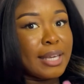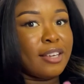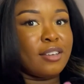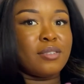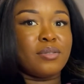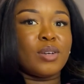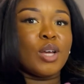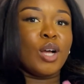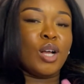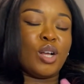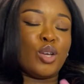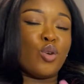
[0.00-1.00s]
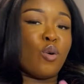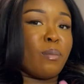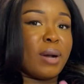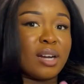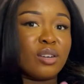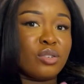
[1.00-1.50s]
if your
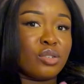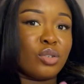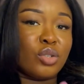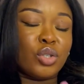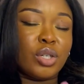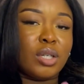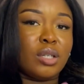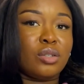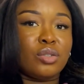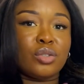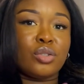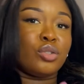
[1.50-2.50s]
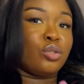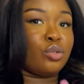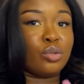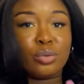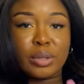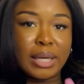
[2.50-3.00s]
mark does not change, you do
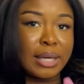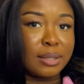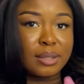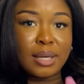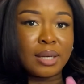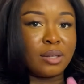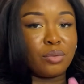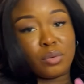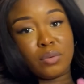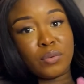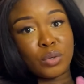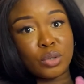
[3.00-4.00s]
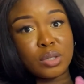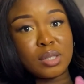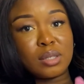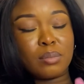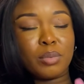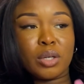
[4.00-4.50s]
not get any
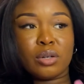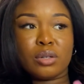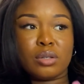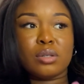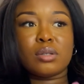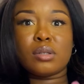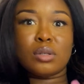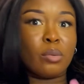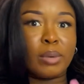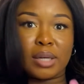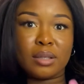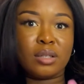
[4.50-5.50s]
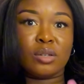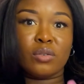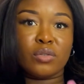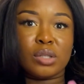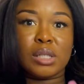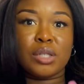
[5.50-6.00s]
refunds, because your mark didn't
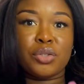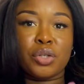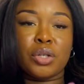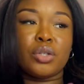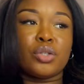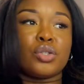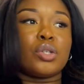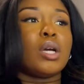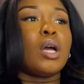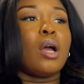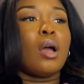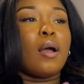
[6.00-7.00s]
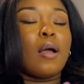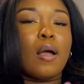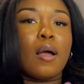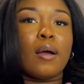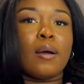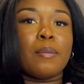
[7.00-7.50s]
obviously change.
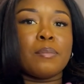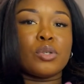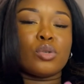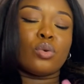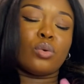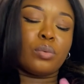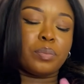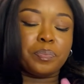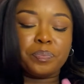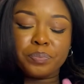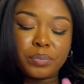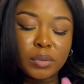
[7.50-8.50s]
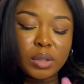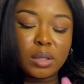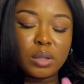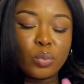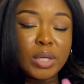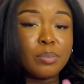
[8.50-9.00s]
So
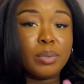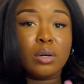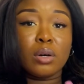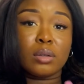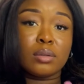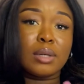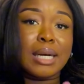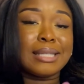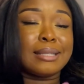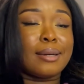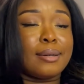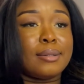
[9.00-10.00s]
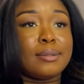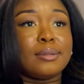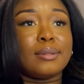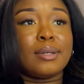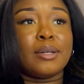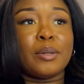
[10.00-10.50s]
the wait begun. I started
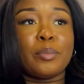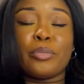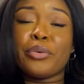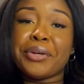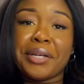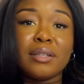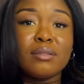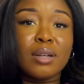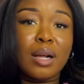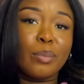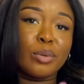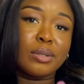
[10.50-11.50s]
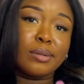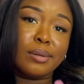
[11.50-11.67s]
praying. I put,